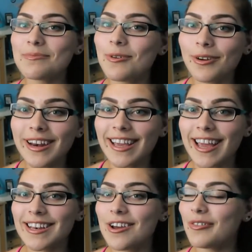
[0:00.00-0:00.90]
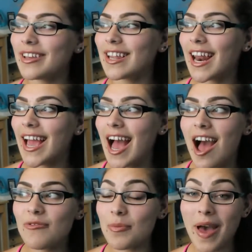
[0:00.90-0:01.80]
the morning and knowing that I
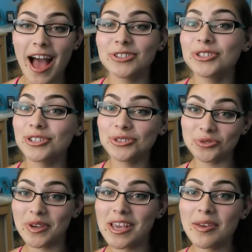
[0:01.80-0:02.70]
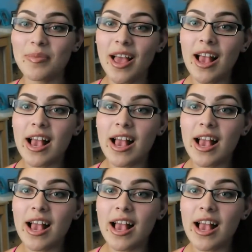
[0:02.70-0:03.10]
have a passion, a dream,